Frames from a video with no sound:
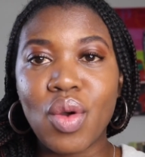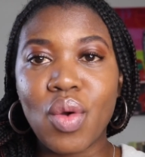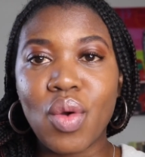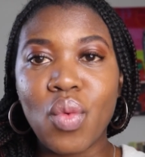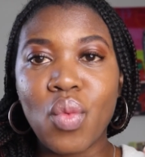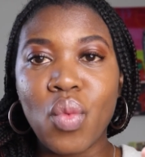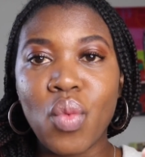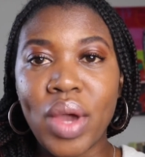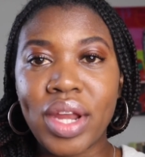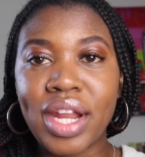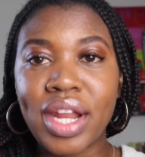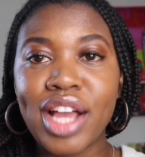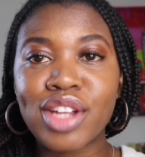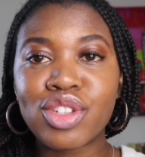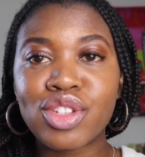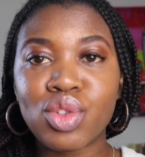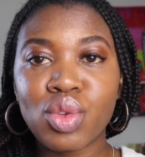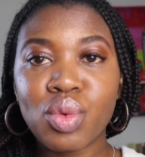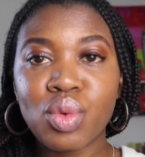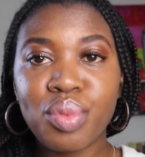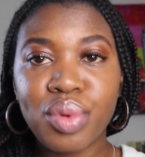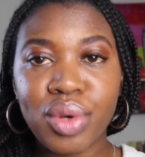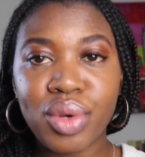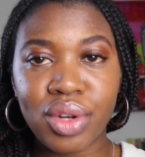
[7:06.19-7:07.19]
When I
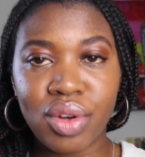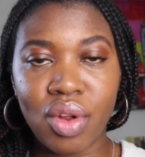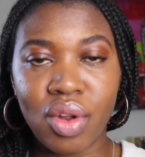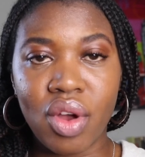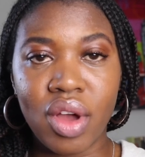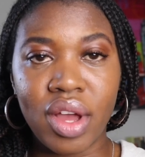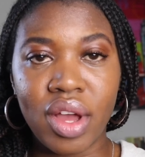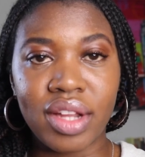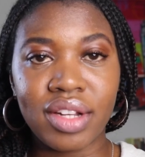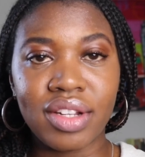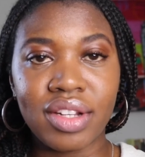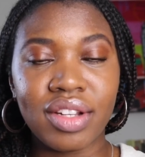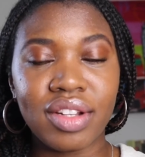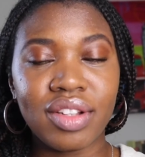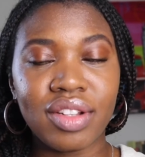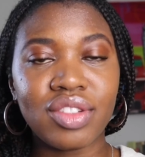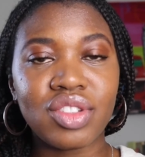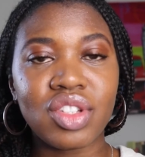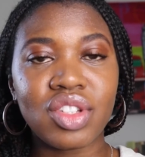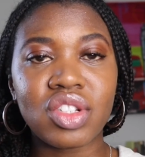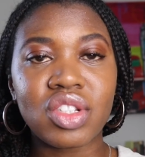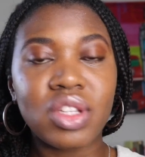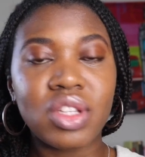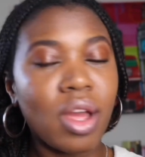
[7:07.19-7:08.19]
do put it on,
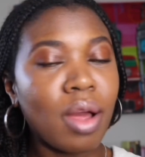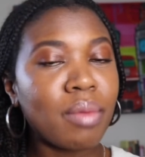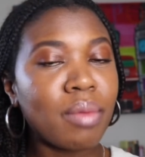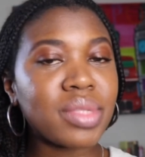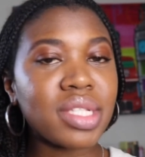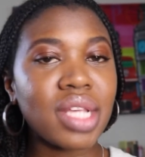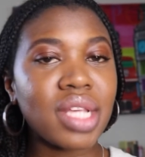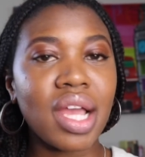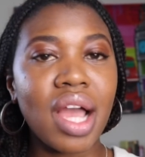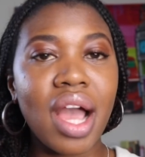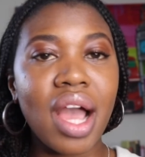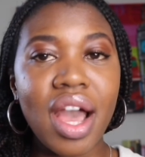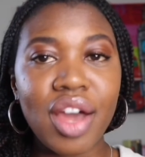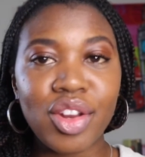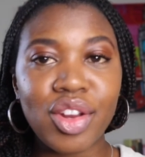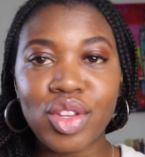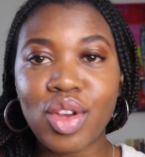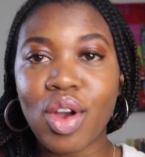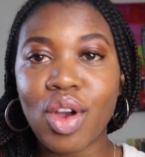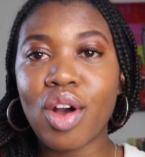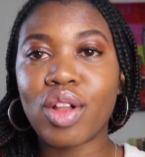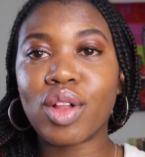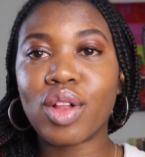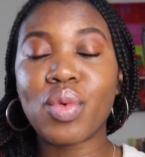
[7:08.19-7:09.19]
just come say hi to
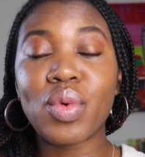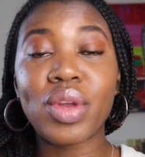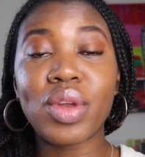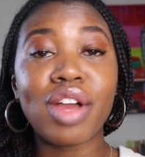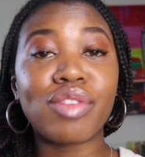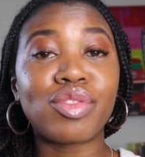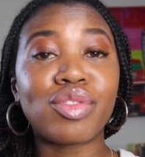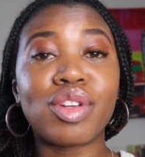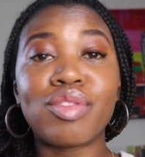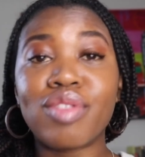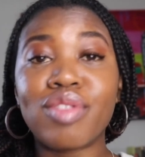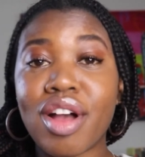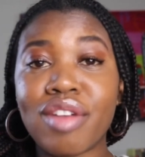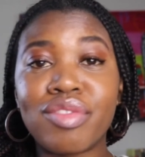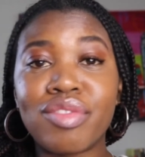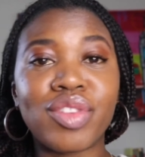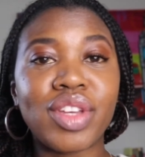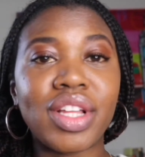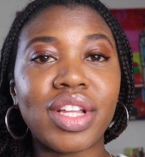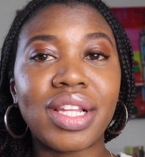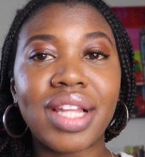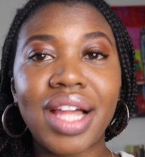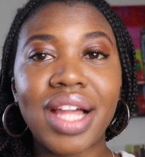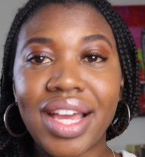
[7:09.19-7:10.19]
y'all or whatever if I
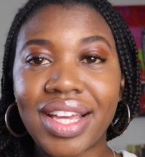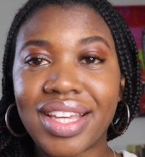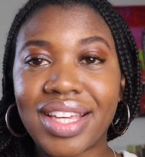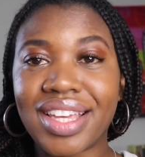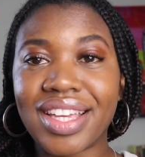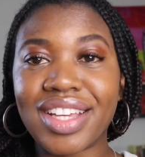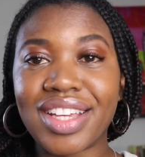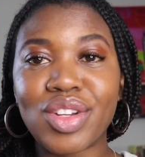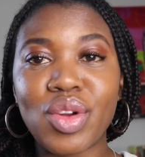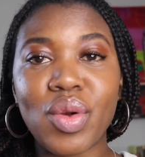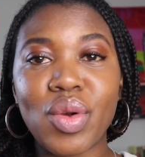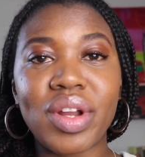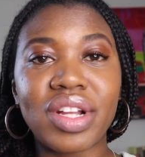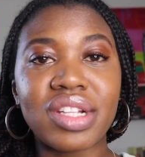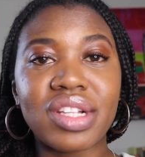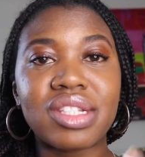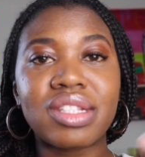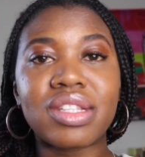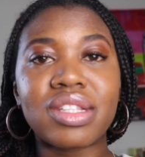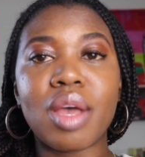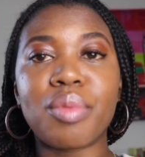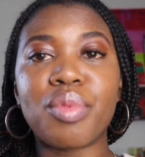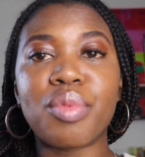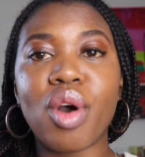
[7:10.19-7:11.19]
feel like it or to
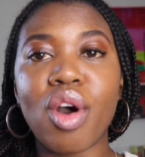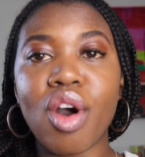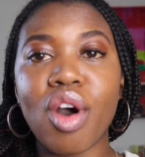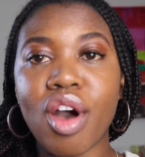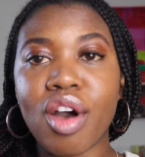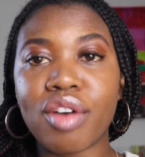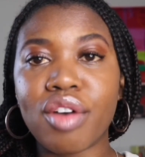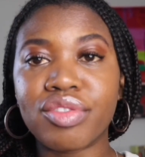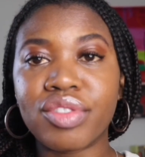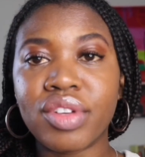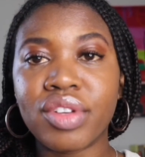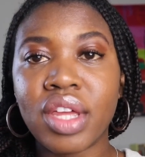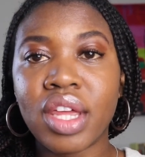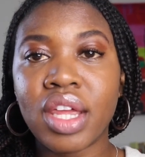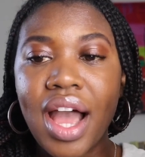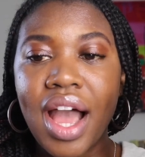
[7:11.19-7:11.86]
step off,